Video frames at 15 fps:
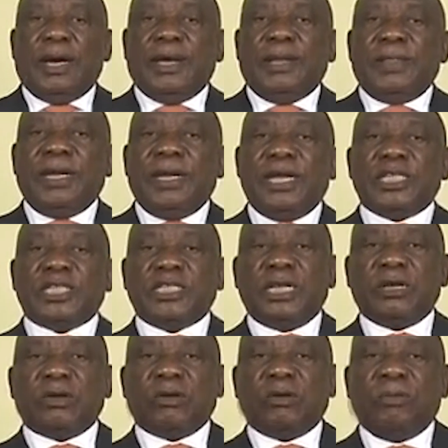The
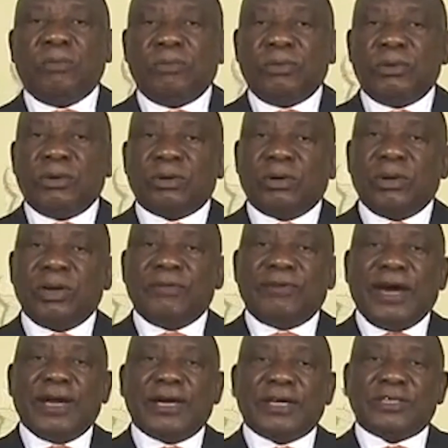National
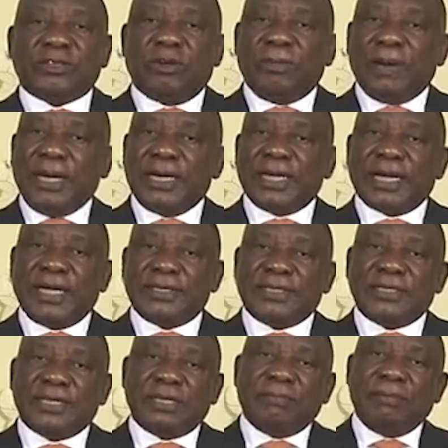Coronavirus Command
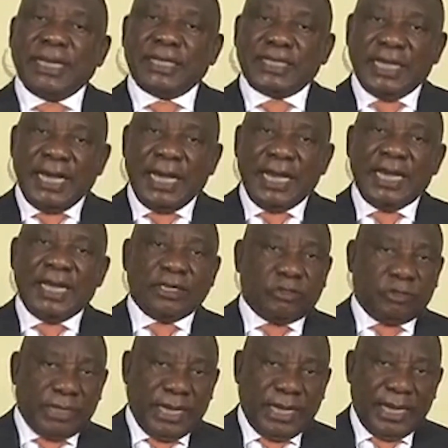Council met earlier
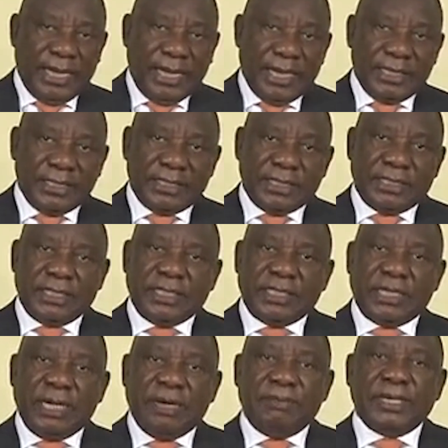today and
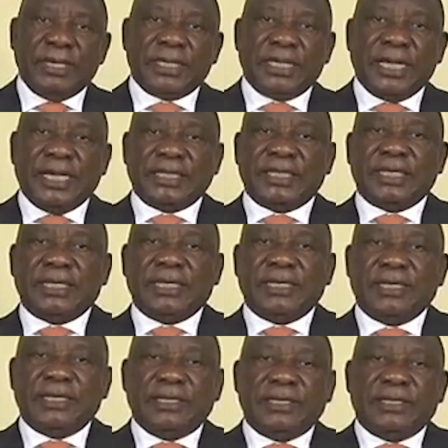determined that
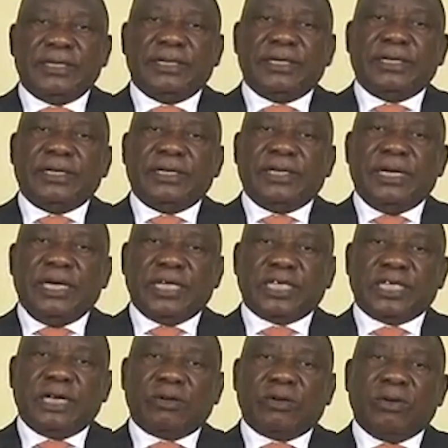the
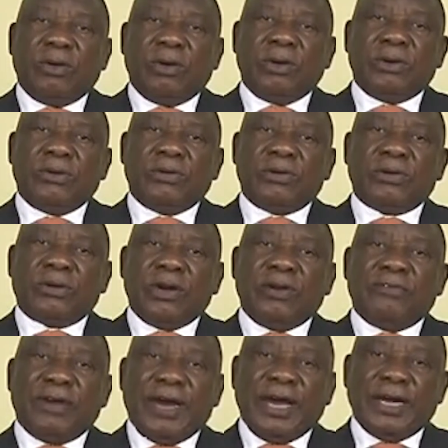National
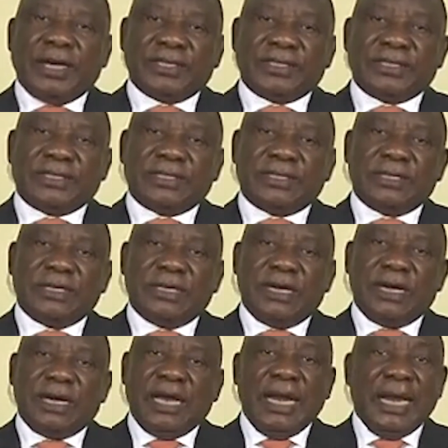Coronavirus
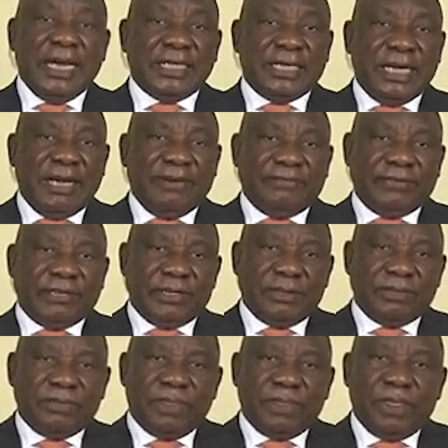Alert level
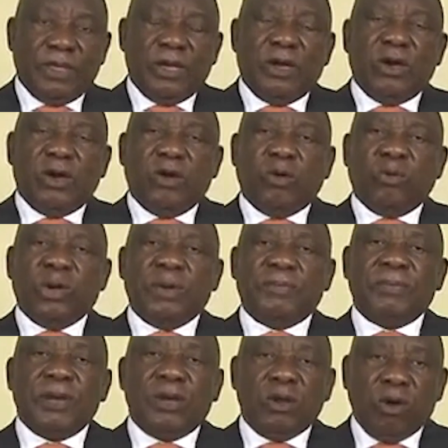will
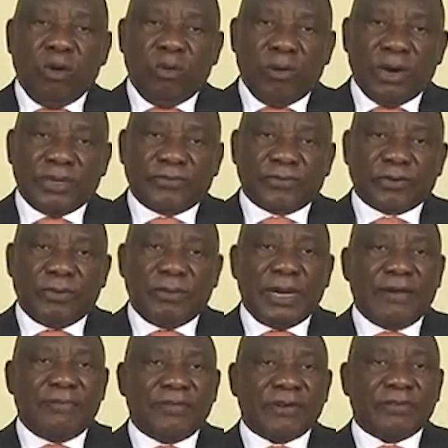be lowered from
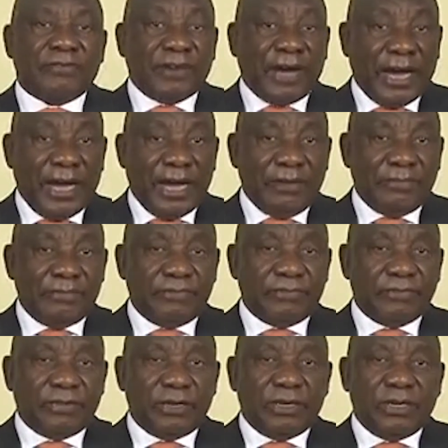level 5
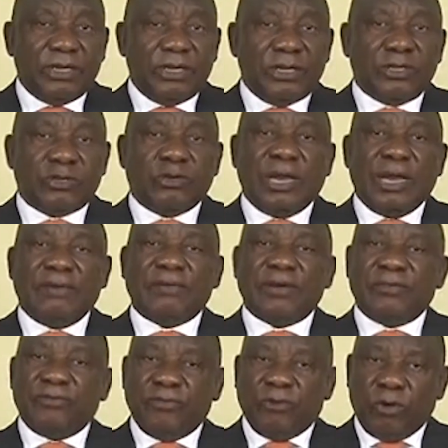to level
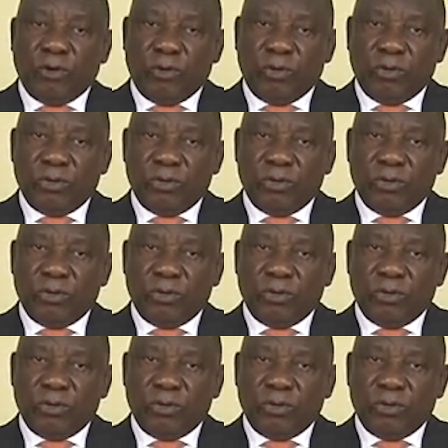4,